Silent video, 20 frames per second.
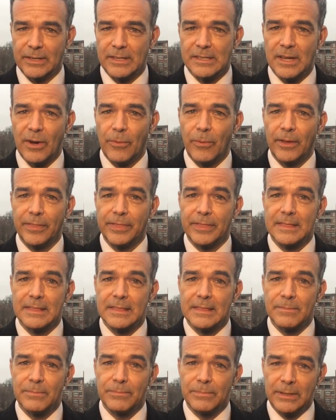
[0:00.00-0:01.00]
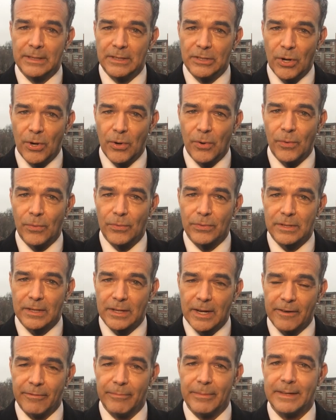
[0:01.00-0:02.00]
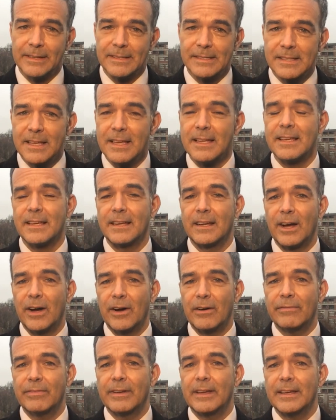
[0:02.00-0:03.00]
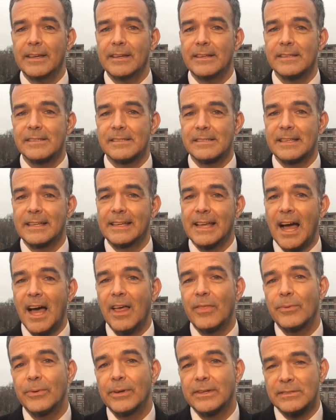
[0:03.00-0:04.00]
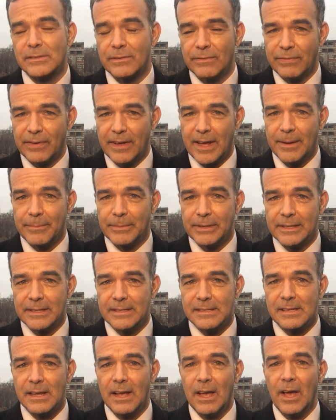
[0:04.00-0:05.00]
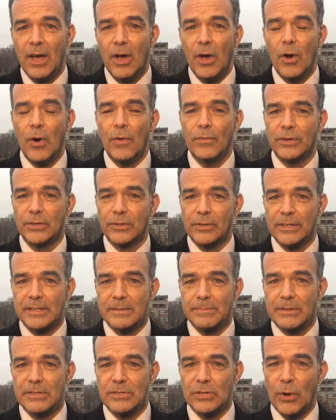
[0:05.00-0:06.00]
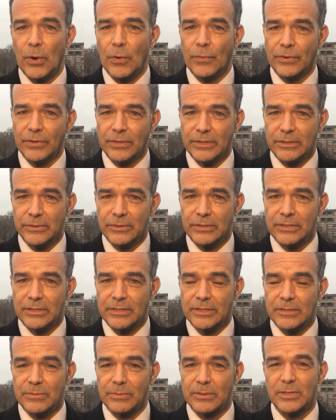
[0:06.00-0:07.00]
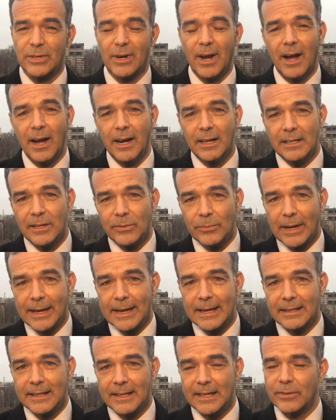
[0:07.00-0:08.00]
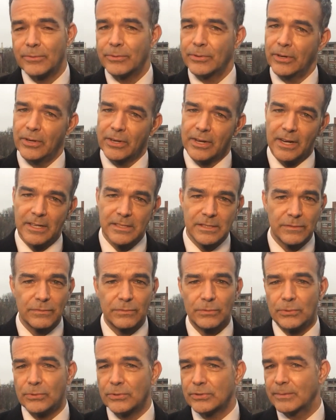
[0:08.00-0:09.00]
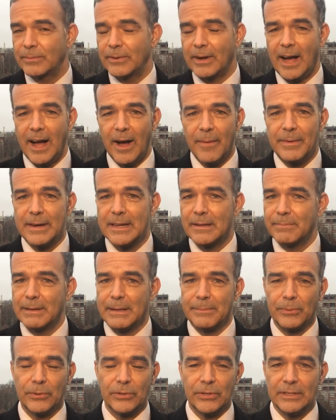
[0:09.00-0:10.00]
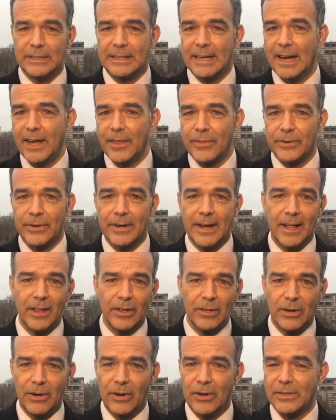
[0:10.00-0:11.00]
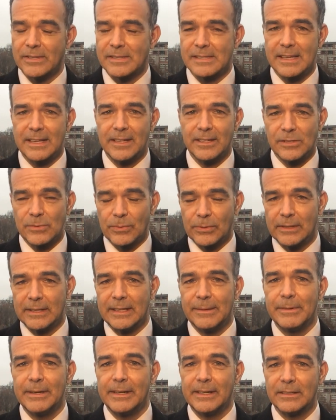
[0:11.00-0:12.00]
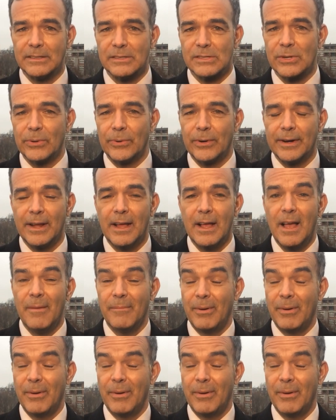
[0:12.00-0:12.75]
And now what we know the government is thinking of is the gatherings of families over Christmas, over New Year's, which are highly regulated. There are all kinds of rules about how many people could gather. Alcohol sales were limited and so on.